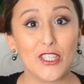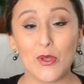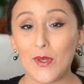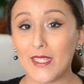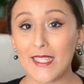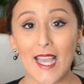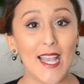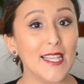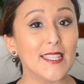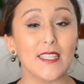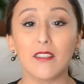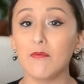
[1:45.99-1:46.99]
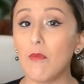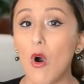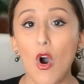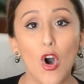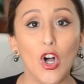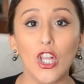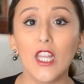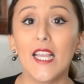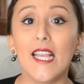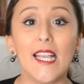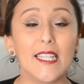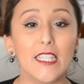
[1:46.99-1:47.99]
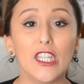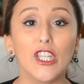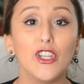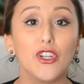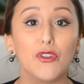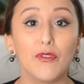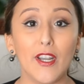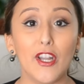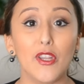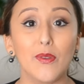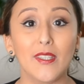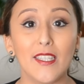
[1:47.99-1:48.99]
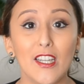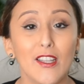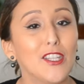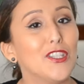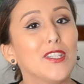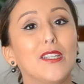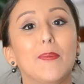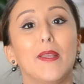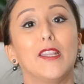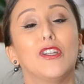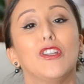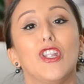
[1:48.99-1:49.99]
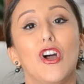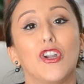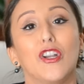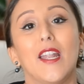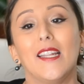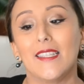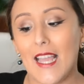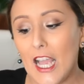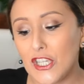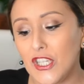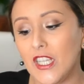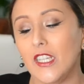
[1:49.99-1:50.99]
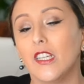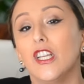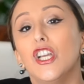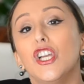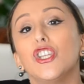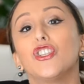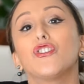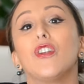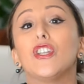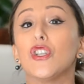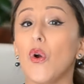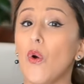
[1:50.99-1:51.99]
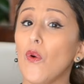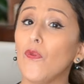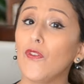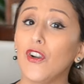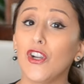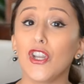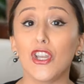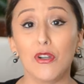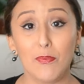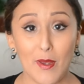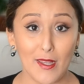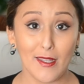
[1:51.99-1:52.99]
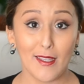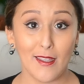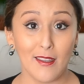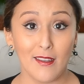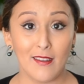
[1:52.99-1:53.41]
So a size small is gonna look great on you still. It's just gonna be a little longer and it's actually gonna stretch over your belly.